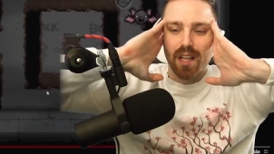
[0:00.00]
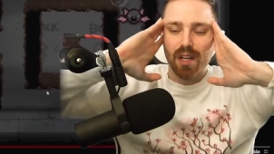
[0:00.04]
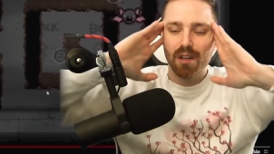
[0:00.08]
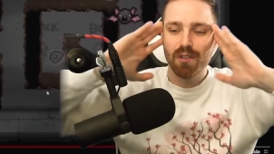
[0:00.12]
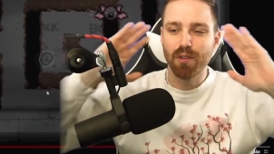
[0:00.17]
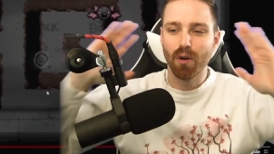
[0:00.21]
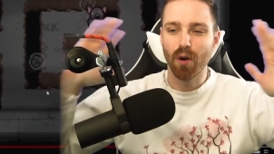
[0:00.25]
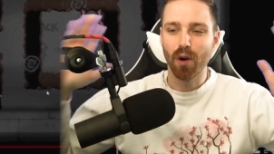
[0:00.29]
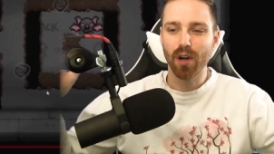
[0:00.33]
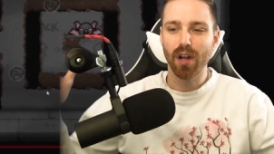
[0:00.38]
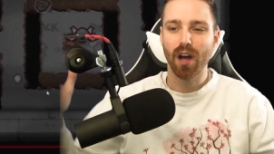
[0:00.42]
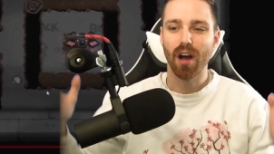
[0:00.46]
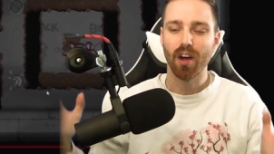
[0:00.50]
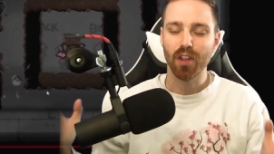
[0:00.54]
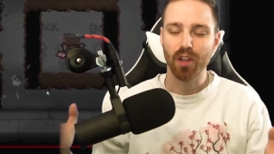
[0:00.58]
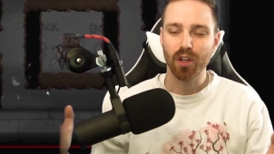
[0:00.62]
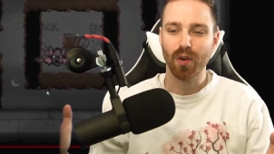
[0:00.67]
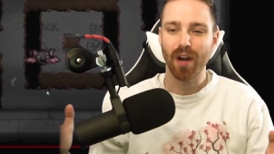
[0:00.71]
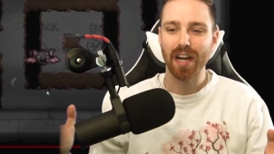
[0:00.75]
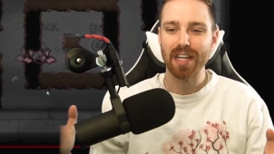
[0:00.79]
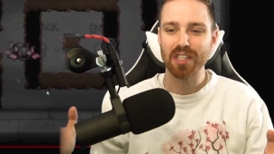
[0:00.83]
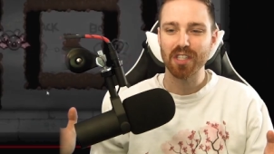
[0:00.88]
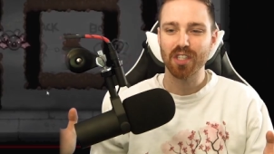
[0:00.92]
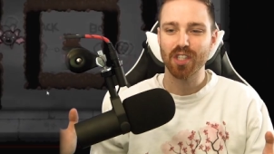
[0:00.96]
I look forward to all the
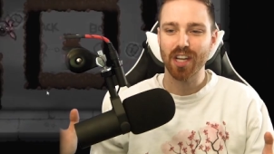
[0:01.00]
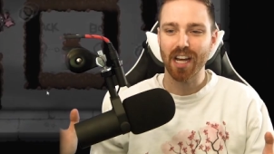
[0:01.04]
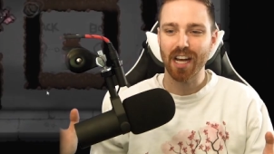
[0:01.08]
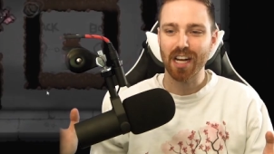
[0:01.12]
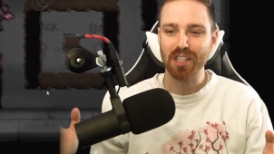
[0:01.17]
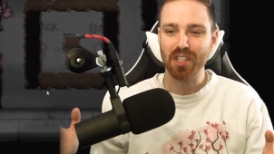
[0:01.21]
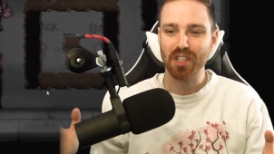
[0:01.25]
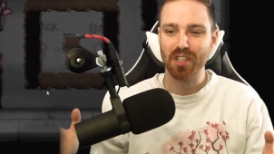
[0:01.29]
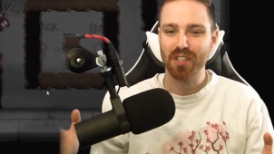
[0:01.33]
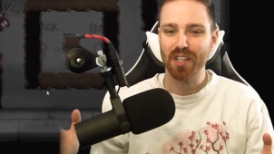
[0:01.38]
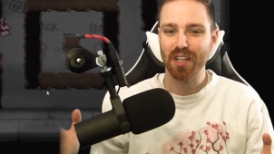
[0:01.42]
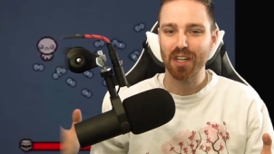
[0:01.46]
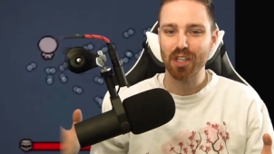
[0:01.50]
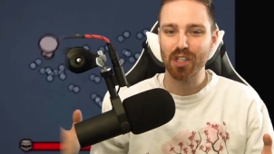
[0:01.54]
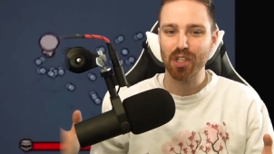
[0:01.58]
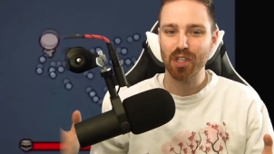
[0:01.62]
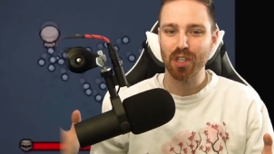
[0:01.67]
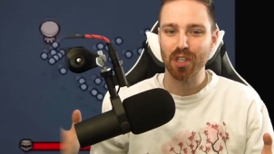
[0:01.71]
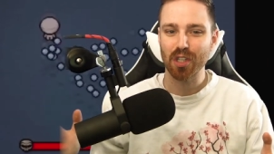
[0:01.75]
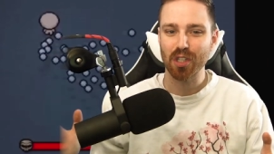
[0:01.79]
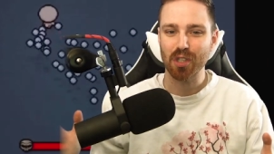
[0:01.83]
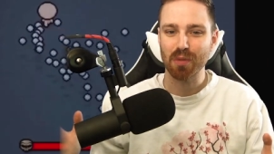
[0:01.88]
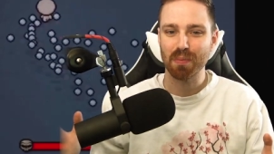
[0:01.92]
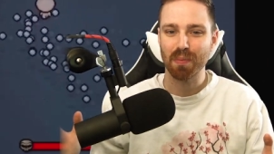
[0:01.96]
crazy challenges that are
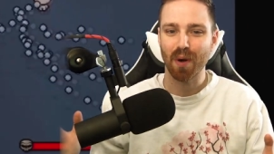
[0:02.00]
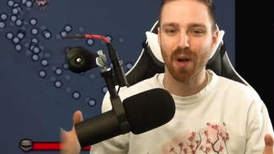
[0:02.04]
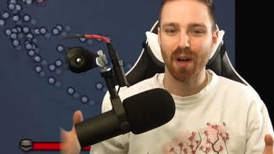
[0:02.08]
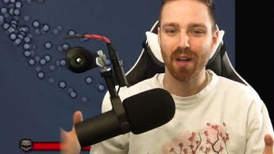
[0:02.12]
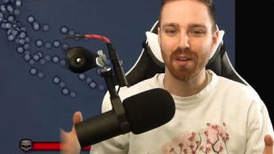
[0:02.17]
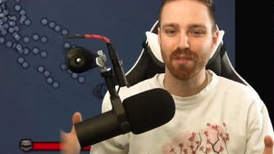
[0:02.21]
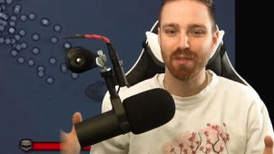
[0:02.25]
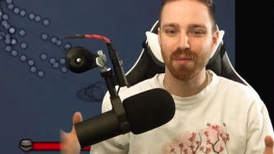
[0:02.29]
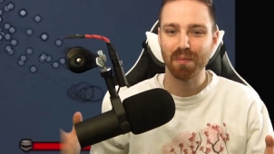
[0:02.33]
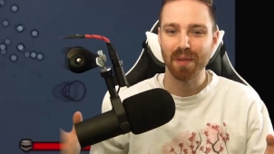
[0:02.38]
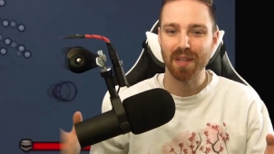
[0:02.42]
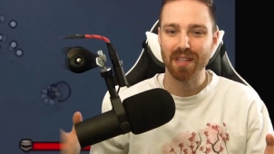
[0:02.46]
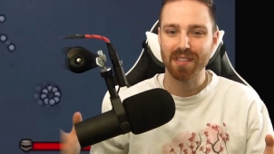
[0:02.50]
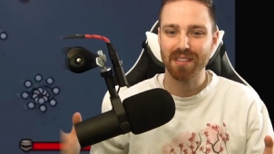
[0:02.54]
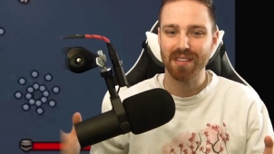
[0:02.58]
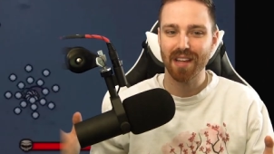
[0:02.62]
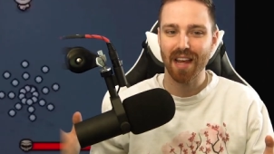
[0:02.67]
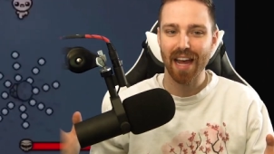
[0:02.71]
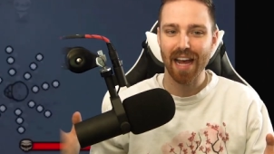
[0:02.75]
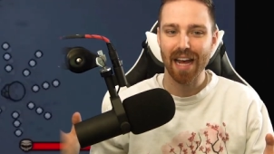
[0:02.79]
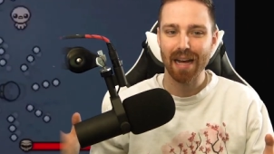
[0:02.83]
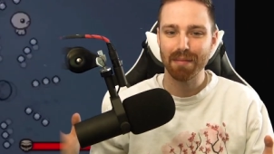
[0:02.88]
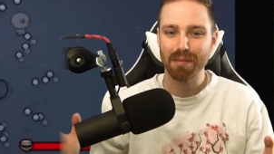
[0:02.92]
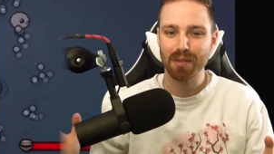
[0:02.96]
sure to spawn from this
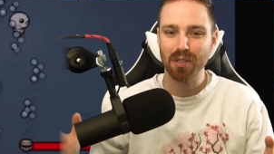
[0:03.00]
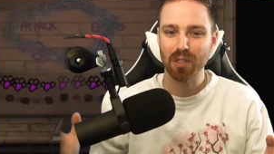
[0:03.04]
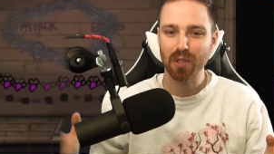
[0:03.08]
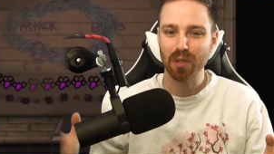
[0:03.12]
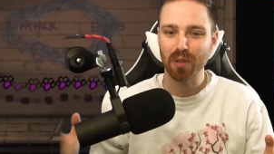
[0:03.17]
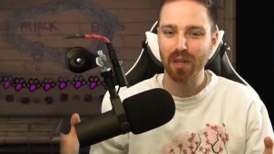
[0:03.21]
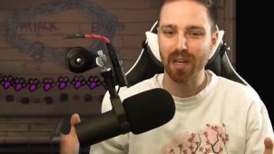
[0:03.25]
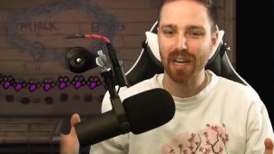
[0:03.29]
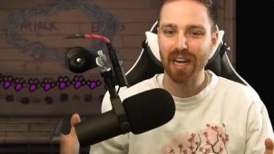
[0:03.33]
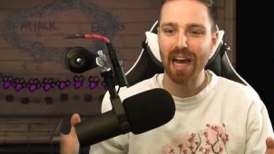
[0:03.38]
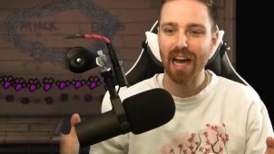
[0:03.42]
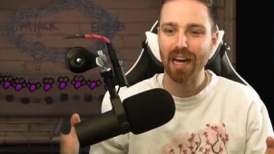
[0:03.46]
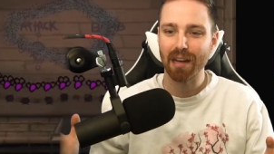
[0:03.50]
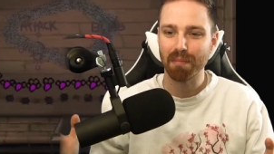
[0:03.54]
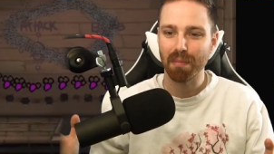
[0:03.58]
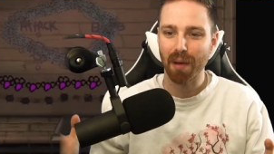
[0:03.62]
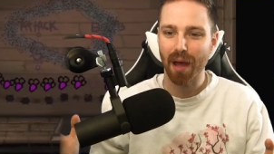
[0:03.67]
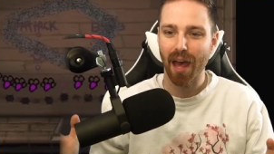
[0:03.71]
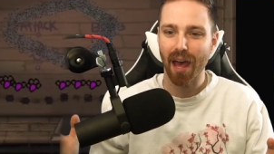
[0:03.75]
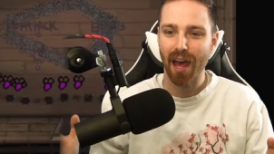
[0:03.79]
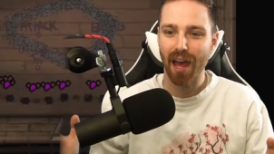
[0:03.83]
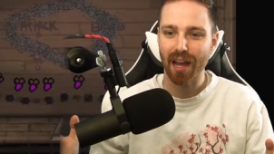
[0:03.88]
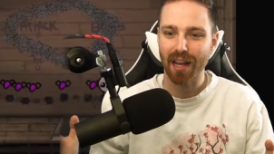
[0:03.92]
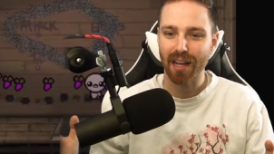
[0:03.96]
absolute
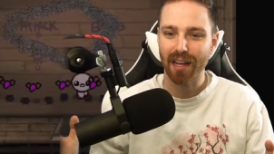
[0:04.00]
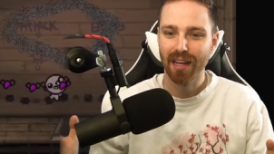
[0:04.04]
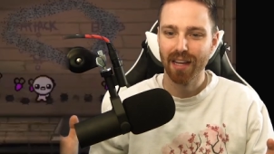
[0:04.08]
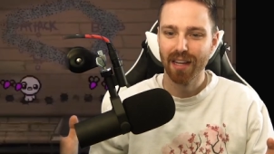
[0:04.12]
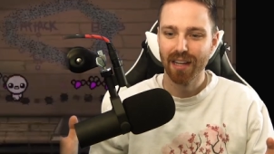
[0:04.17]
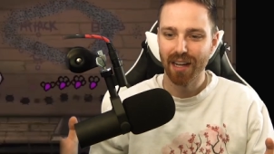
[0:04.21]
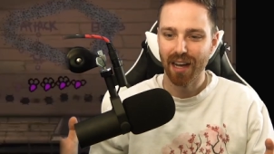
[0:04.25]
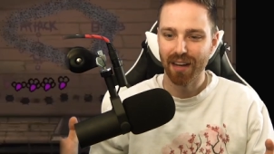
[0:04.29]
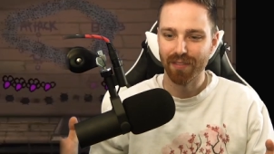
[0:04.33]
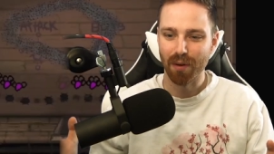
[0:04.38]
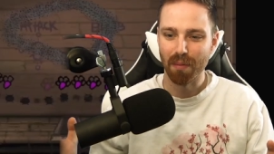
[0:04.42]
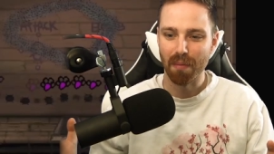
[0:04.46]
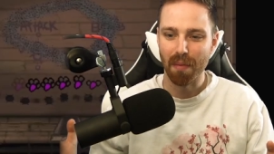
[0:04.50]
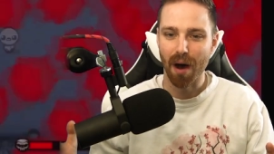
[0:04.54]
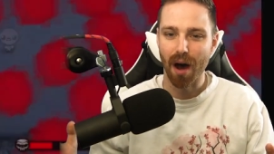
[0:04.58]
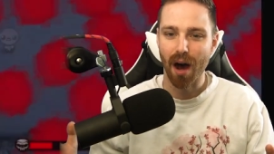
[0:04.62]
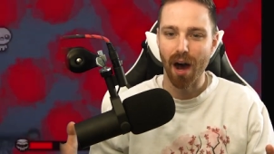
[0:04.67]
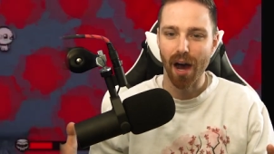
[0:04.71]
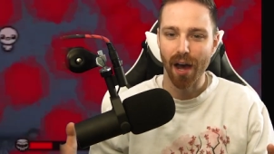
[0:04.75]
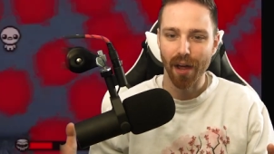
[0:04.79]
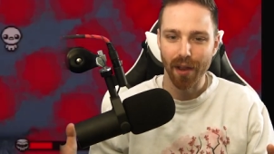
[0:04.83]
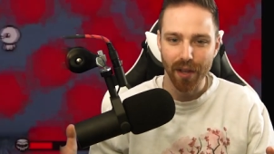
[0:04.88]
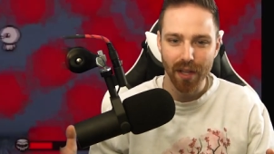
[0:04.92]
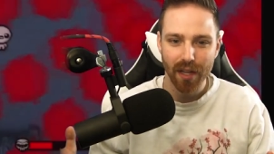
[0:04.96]
nutbag of a
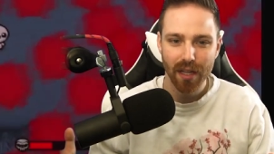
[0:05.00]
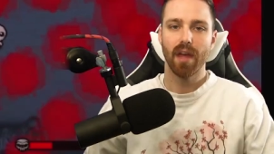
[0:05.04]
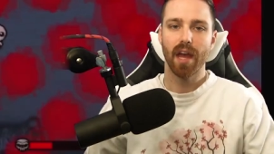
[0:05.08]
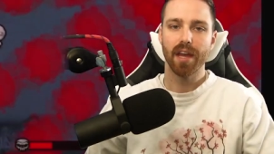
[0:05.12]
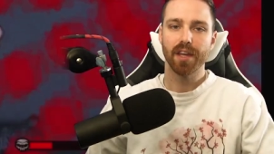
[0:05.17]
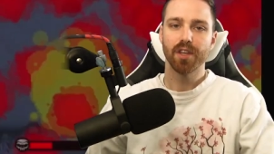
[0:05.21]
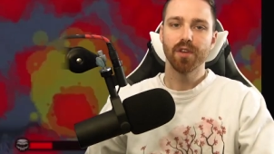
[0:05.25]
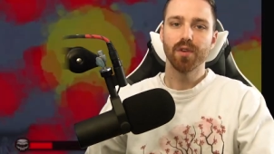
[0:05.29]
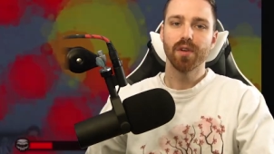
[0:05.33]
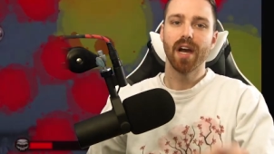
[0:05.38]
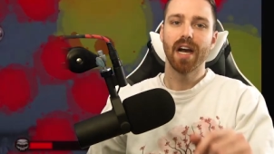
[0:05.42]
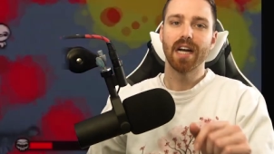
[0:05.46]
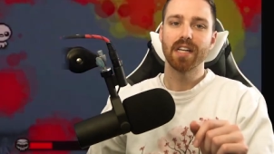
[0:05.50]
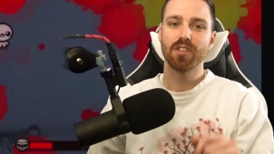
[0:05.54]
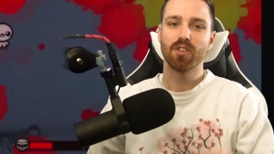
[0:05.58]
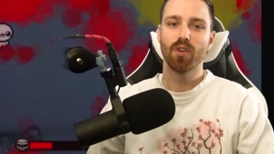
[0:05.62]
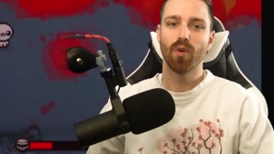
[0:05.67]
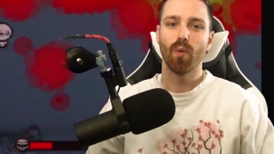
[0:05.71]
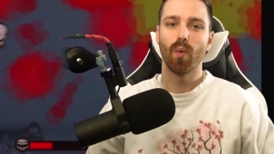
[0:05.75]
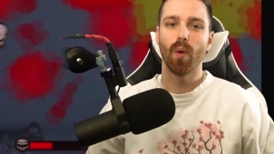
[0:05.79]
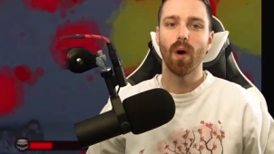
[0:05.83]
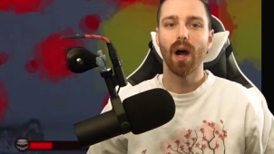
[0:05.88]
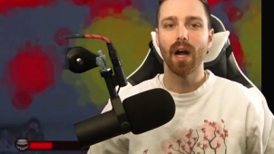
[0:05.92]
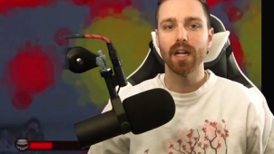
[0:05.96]
mod. Thank you guys
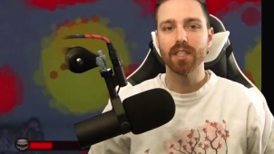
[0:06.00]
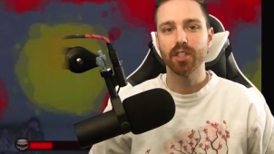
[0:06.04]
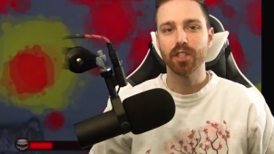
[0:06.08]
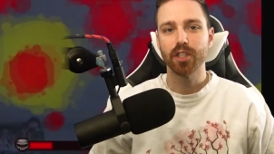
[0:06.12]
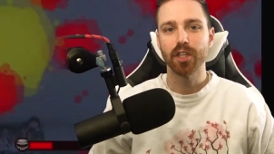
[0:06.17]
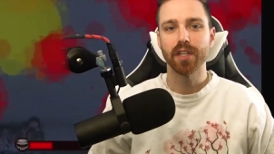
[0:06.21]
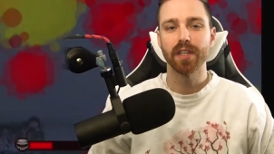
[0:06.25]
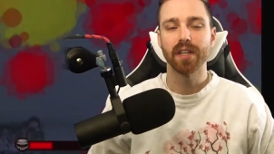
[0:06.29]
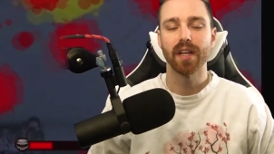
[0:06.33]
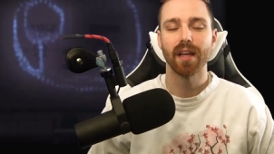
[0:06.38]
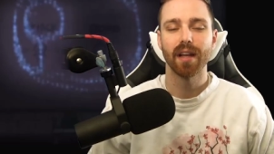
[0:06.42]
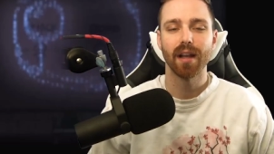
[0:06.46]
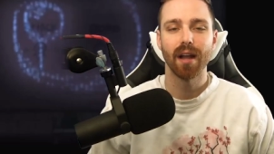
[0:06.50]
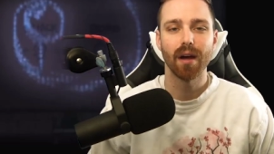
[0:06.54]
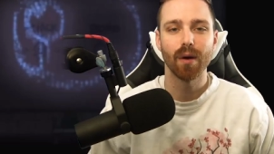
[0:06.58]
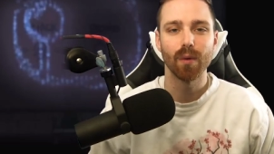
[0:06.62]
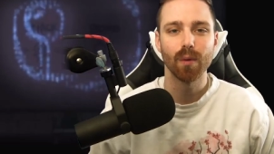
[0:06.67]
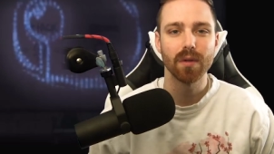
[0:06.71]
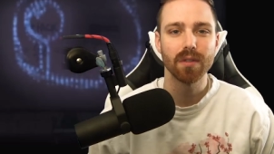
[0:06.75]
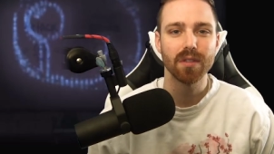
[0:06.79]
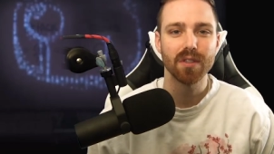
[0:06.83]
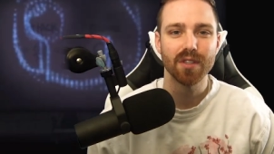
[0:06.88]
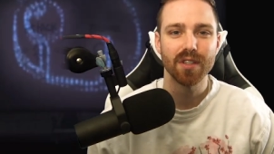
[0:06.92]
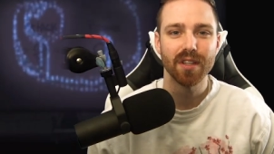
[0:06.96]
for watching, and I
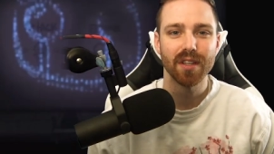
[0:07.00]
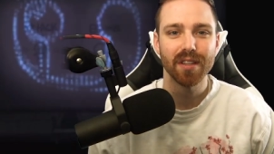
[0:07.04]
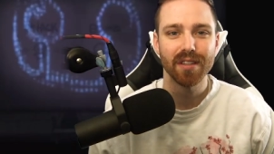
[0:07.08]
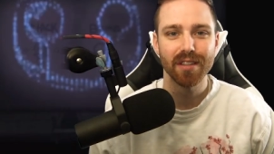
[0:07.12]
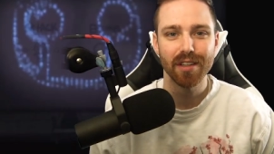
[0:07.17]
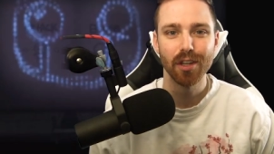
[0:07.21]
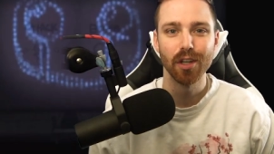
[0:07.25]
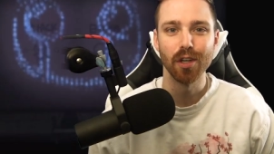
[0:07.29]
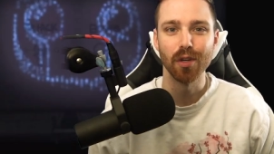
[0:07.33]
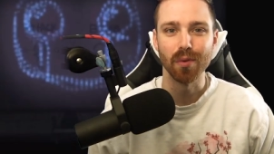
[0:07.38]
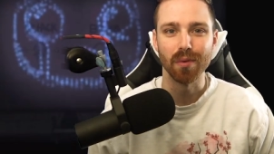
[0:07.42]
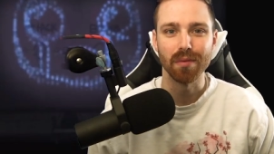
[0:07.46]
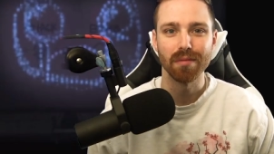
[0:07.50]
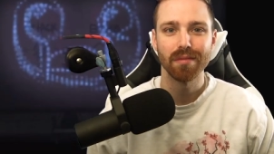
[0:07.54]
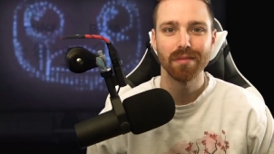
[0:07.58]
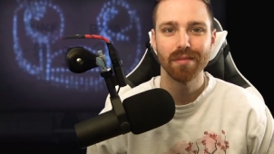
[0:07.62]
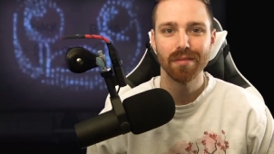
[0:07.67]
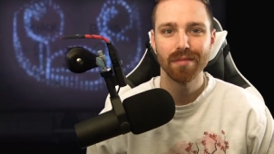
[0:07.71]
will see you